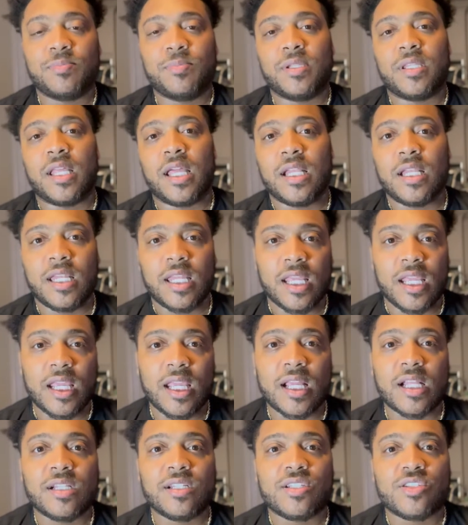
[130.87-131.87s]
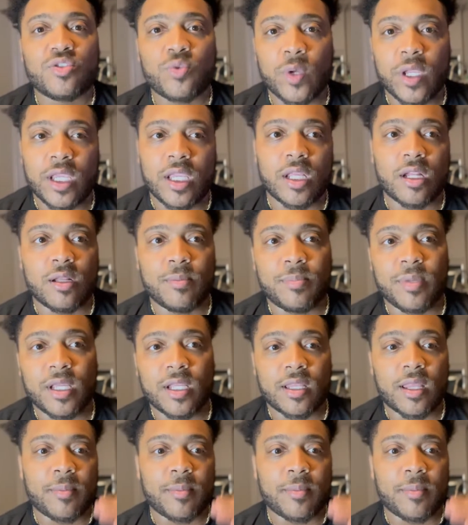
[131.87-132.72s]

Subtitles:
but they did tweak it a bit.